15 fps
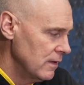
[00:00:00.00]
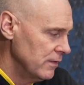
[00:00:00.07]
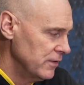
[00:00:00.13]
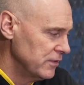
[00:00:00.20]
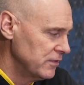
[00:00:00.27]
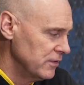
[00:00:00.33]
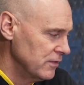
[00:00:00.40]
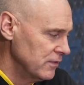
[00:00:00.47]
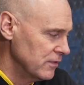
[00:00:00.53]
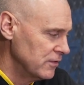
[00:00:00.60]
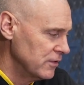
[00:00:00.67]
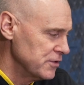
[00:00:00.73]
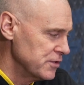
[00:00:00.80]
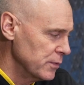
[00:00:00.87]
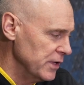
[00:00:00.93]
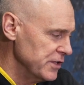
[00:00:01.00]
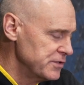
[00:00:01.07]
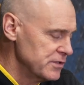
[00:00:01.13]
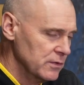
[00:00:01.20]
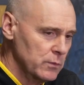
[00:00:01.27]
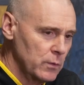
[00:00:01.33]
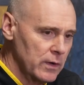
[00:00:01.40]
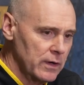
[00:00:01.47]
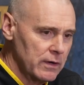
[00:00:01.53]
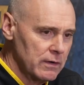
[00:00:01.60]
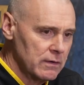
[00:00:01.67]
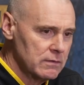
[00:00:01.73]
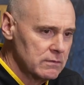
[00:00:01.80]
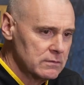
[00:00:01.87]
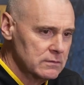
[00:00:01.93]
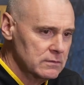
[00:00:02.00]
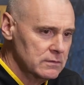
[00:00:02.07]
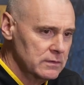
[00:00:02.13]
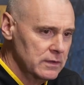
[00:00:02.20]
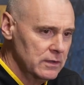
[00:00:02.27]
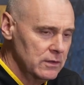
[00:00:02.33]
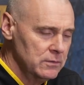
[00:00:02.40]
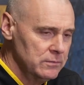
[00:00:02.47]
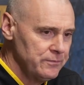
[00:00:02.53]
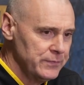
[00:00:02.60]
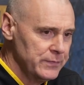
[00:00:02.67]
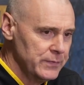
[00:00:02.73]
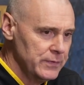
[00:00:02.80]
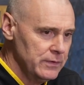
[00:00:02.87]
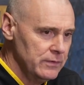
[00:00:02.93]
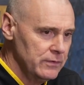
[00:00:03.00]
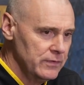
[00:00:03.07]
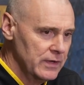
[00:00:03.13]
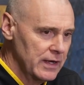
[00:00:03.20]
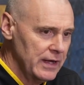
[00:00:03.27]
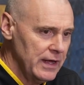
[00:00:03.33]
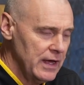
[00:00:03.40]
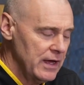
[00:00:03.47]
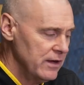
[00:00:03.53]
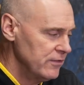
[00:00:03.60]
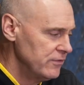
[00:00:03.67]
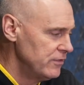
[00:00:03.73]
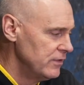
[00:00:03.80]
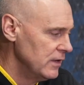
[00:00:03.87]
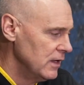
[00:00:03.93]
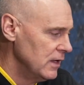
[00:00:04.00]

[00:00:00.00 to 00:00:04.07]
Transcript: this is a situation where, you know, you've got to have